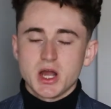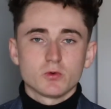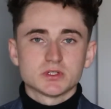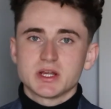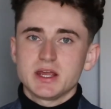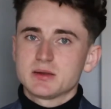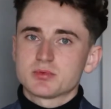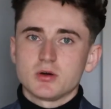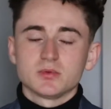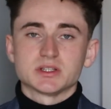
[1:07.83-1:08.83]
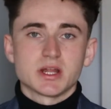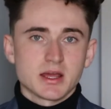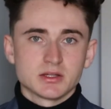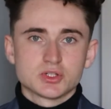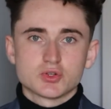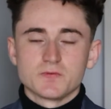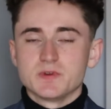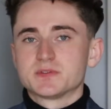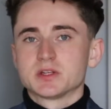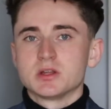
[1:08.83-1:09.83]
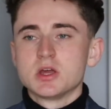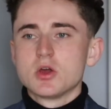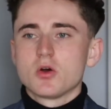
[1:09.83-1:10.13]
I will take probably 10 to 15